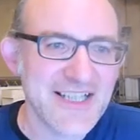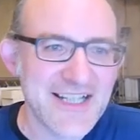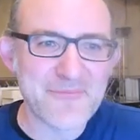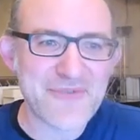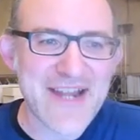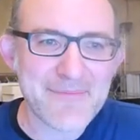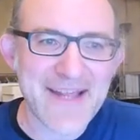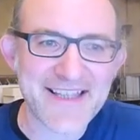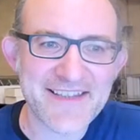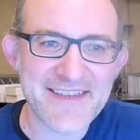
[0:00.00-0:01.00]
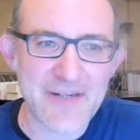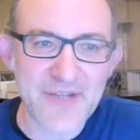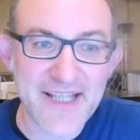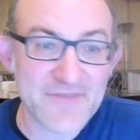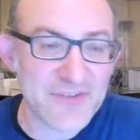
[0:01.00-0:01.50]
and break back in that
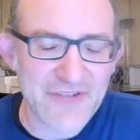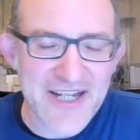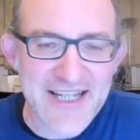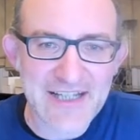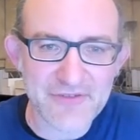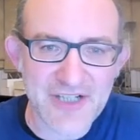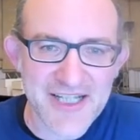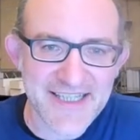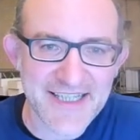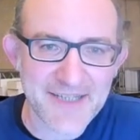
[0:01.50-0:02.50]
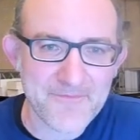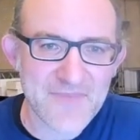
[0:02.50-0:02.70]
way. It's a very clever idea.